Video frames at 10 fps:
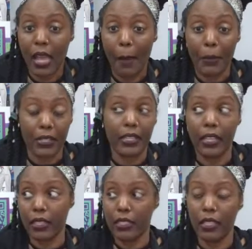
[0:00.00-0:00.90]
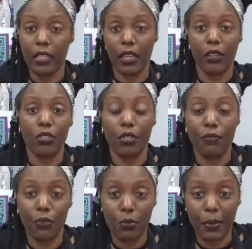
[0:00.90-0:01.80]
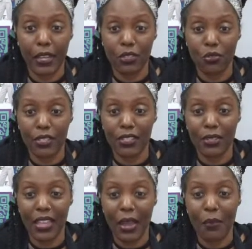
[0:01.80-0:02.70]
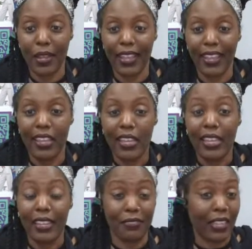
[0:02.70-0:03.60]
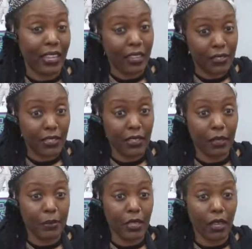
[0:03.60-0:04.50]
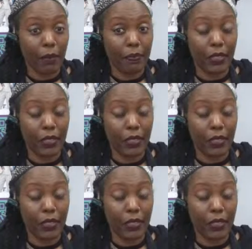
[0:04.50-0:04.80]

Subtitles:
I'm going to take this in there to the food pantry so that way if they give us a thumbs up,